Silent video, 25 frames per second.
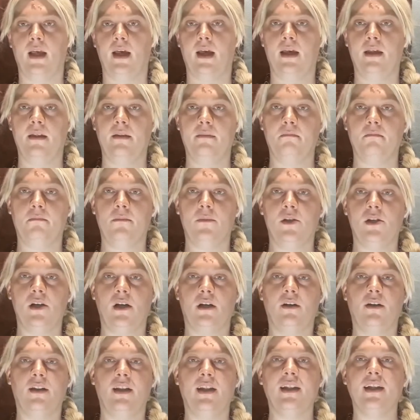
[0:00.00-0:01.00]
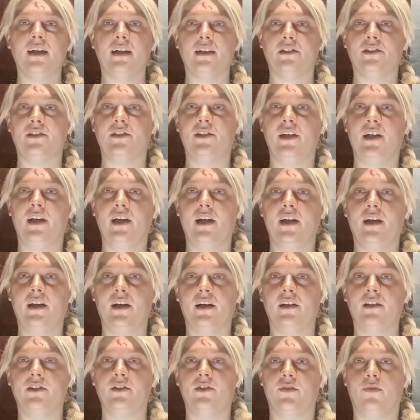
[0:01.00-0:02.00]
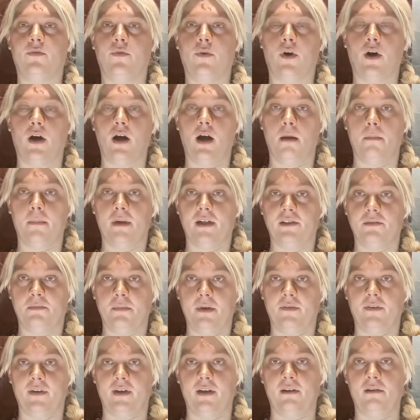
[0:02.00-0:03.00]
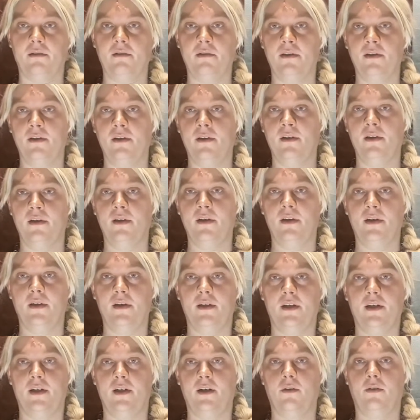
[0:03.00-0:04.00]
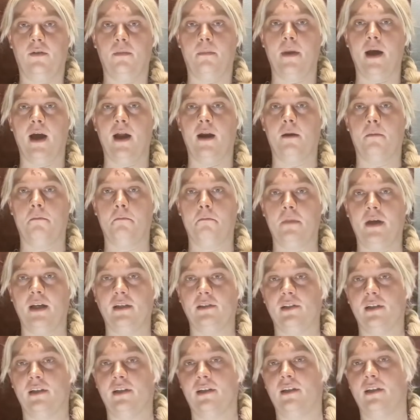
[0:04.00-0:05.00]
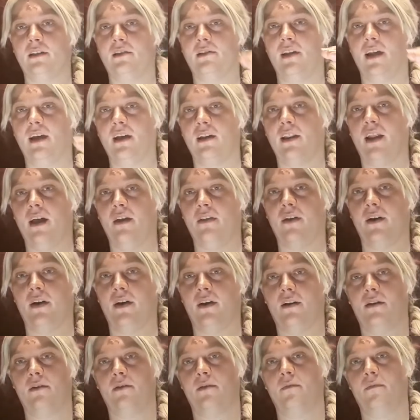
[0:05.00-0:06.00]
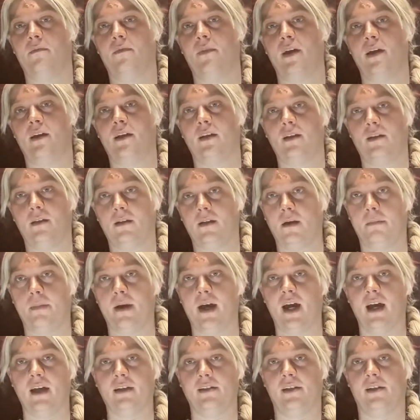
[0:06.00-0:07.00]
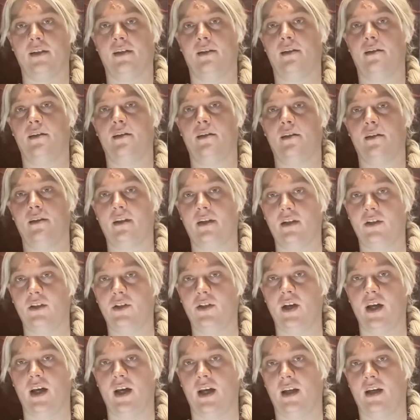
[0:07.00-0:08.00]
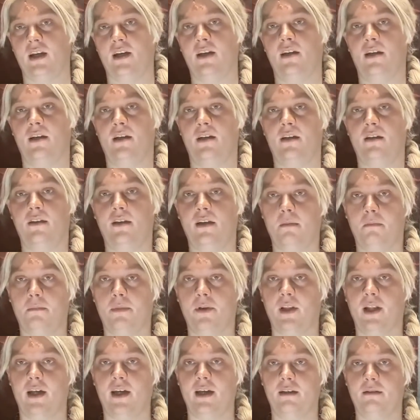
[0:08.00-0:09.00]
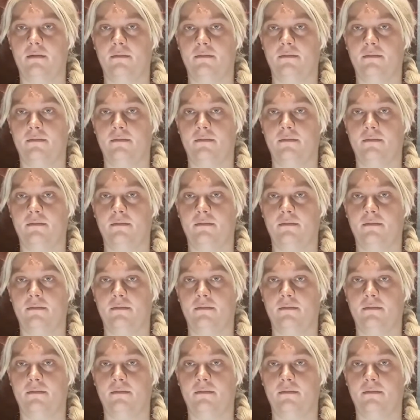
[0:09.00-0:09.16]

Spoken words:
And generally there's tiers for armor smithing. The bottom basic is like leather, then composite, then chain, then plate.